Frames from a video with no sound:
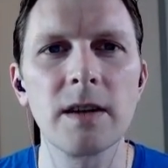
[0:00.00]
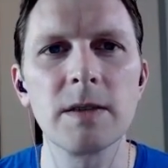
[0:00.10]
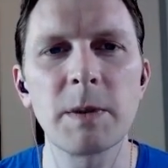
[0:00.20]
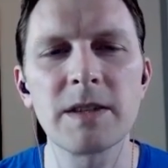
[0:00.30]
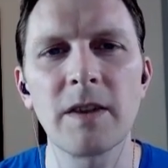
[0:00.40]

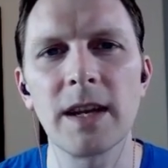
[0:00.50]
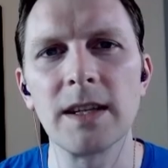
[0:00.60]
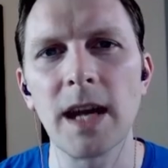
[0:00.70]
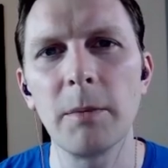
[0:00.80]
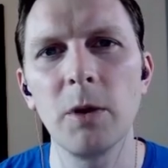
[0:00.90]
specified in
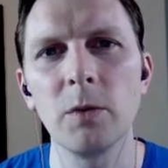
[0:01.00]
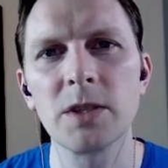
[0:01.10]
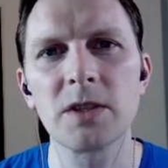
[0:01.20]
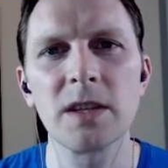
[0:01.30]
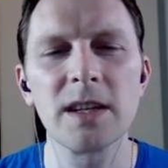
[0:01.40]
YAML,
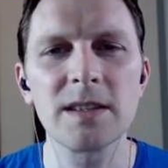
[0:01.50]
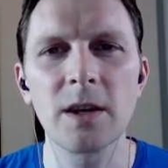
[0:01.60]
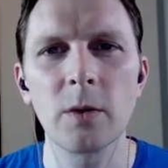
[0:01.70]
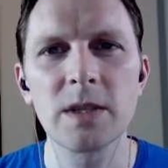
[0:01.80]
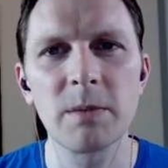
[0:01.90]
which isn't
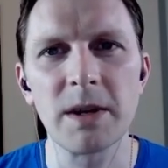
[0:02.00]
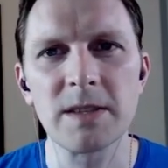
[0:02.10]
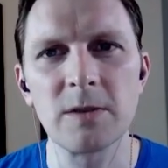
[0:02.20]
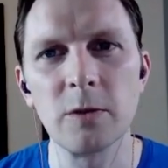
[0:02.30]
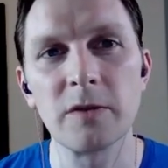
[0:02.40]
always the best
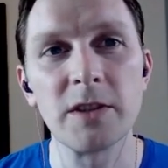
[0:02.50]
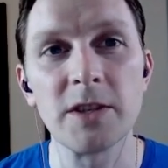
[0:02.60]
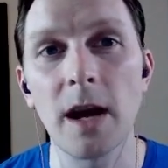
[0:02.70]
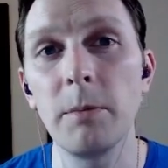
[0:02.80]
tool for the job,